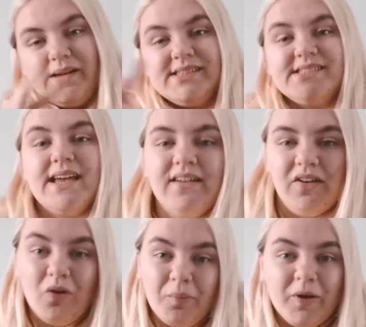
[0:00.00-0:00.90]

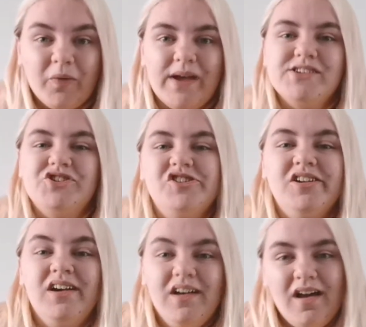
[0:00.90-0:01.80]
second common question
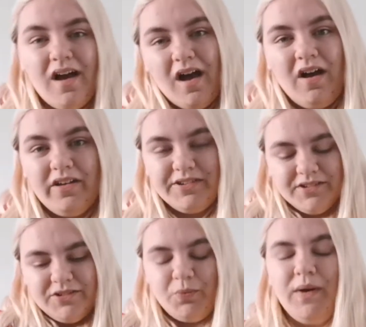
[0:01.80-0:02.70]
asked
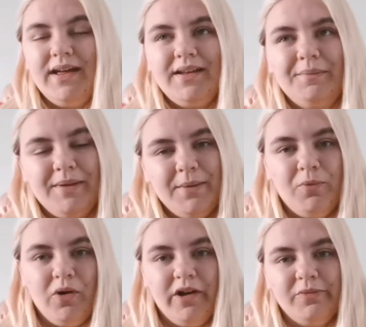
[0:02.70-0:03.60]
when
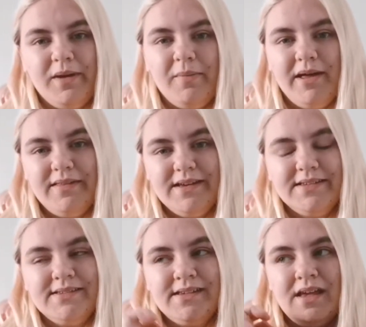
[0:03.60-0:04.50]
people ask me about
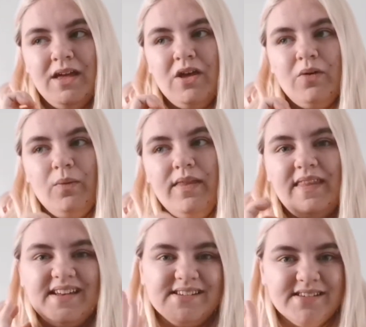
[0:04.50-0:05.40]
this, when
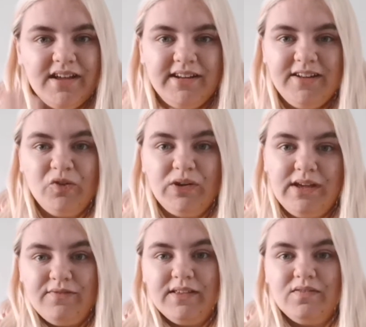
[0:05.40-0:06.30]
they're deciding on
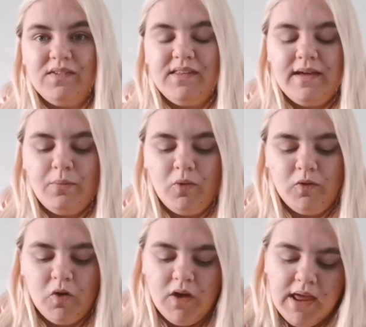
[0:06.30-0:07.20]
if it's for them or
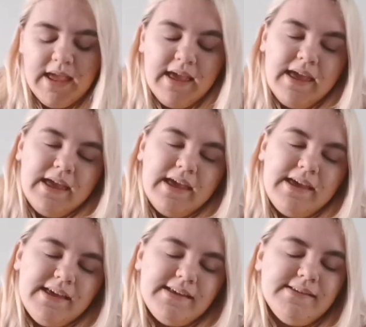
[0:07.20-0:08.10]
not,
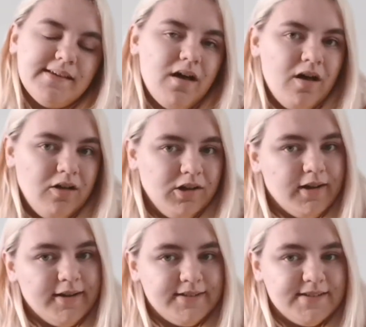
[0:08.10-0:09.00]
is, are
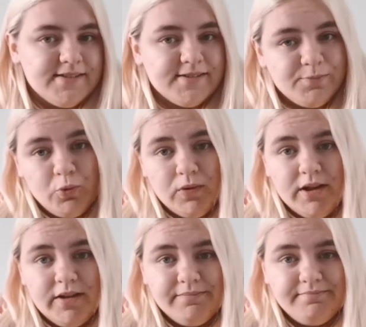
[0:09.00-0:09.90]
classes
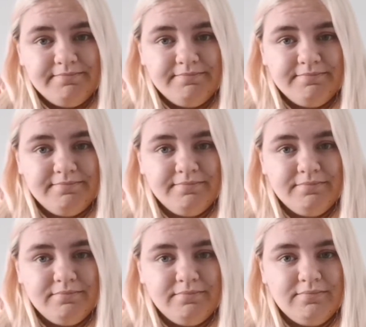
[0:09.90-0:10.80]
smaller?
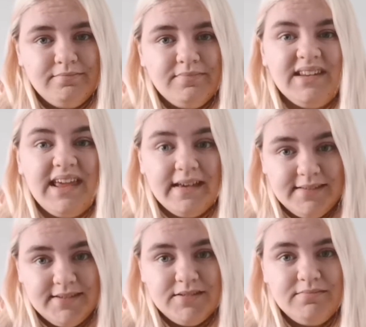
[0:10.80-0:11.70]

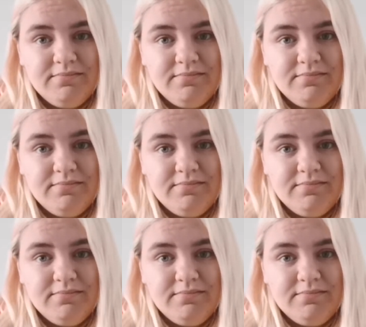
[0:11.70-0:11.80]
Yes.